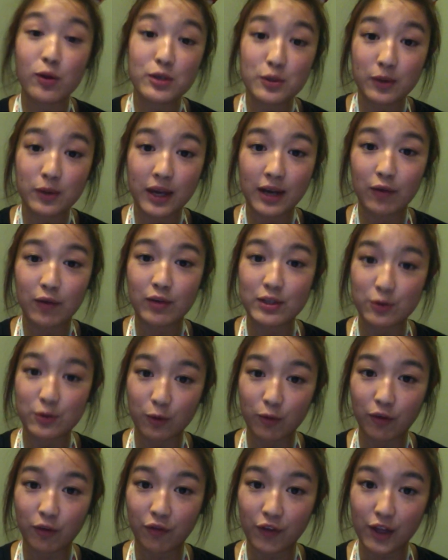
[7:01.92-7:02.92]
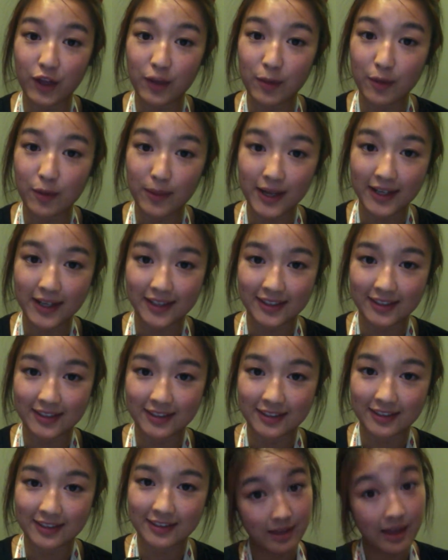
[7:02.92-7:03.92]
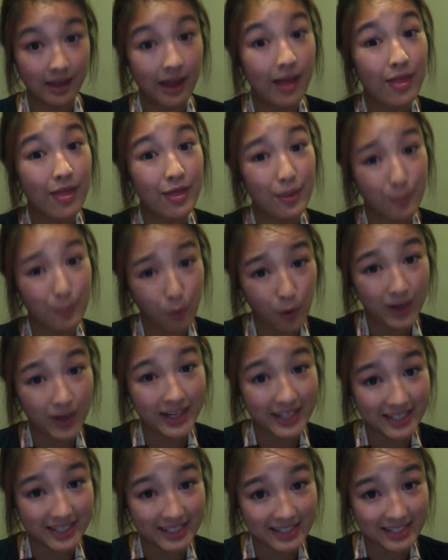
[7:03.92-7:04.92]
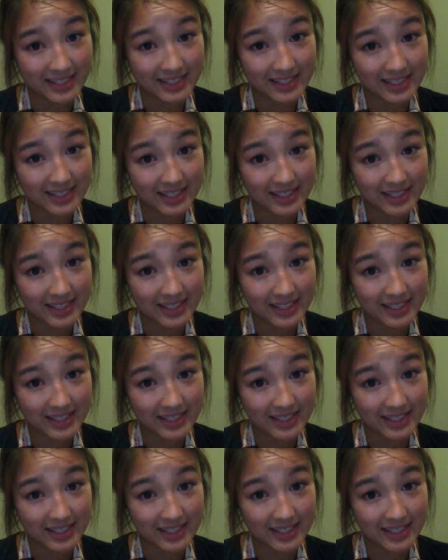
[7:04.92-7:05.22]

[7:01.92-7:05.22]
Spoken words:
get a resort refillable mug. The point is,